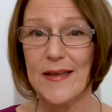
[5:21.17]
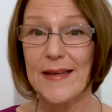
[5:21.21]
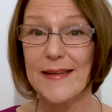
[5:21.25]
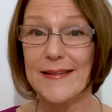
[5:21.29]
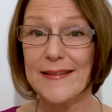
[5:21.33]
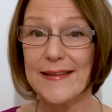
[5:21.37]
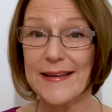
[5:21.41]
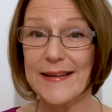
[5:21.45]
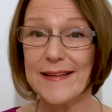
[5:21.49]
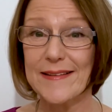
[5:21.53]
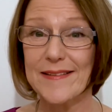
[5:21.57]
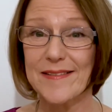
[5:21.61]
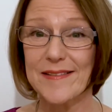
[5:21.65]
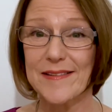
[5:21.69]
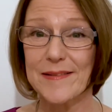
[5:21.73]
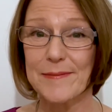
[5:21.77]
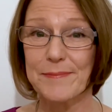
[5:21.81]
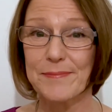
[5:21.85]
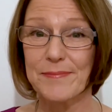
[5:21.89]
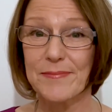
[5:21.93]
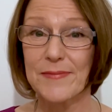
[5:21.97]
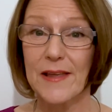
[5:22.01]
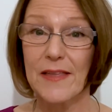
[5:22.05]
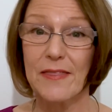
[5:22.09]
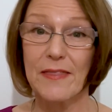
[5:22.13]
Next,
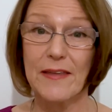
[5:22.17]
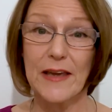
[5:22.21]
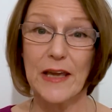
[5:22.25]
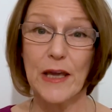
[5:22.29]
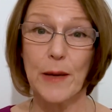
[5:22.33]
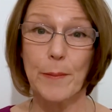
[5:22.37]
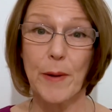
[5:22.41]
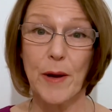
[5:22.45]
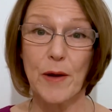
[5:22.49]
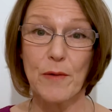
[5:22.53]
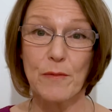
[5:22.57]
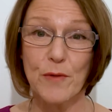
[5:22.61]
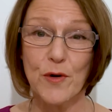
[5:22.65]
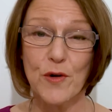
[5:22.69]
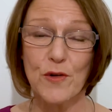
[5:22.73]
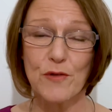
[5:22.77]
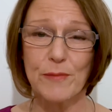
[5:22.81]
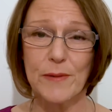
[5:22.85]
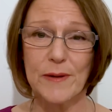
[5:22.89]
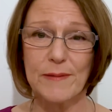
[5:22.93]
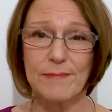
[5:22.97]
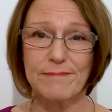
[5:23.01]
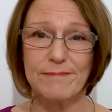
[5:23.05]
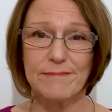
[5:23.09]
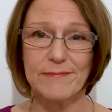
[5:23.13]
think about
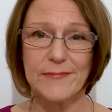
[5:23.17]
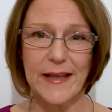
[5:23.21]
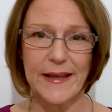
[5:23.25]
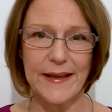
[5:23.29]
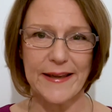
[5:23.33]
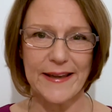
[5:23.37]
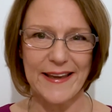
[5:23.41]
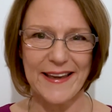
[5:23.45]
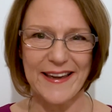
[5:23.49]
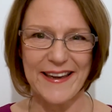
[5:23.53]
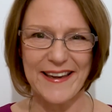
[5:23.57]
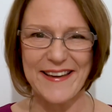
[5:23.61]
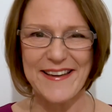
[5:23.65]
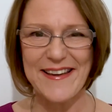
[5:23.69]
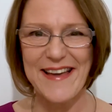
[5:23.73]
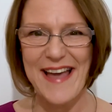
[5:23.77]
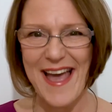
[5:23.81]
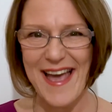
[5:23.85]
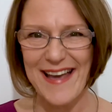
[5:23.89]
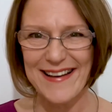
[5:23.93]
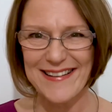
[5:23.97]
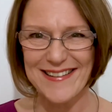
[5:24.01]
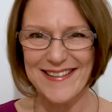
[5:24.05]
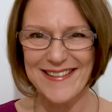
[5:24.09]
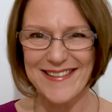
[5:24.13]
movement, aka
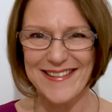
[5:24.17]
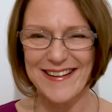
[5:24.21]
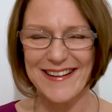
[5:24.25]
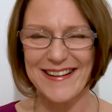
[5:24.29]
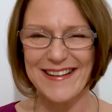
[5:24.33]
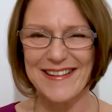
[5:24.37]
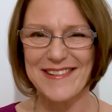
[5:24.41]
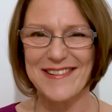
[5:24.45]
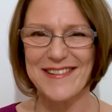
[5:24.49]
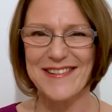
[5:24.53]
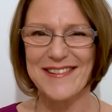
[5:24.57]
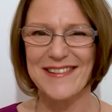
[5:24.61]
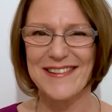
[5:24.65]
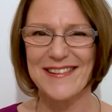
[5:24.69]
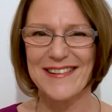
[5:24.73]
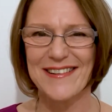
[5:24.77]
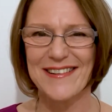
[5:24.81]
exercise.